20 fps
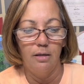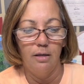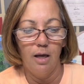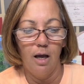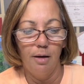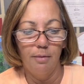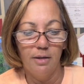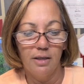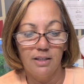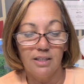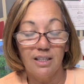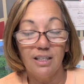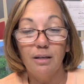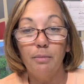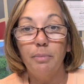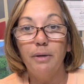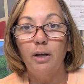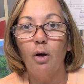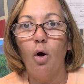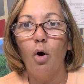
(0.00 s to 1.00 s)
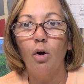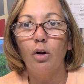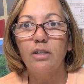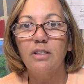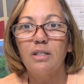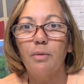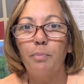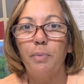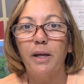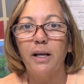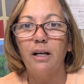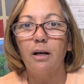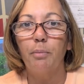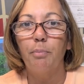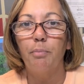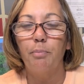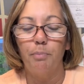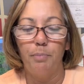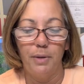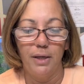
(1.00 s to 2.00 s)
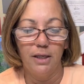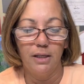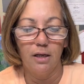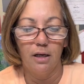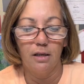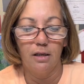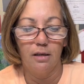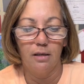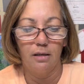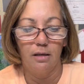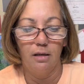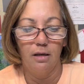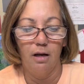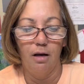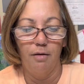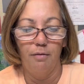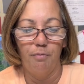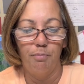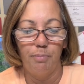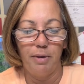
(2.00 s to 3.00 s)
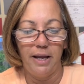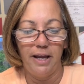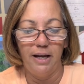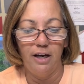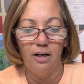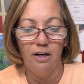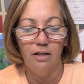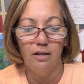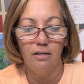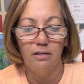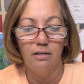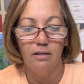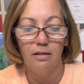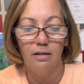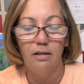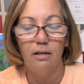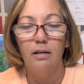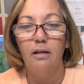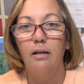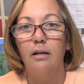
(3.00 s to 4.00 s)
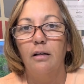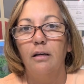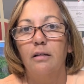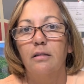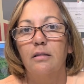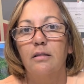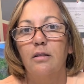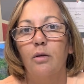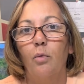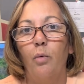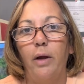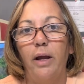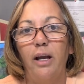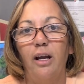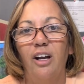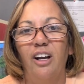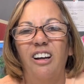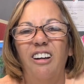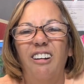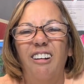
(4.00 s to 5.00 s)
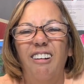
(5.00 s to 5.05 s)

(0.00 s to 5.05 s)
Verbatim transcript: Uh, it's gonna be hard to pick up pick up a pair to wear.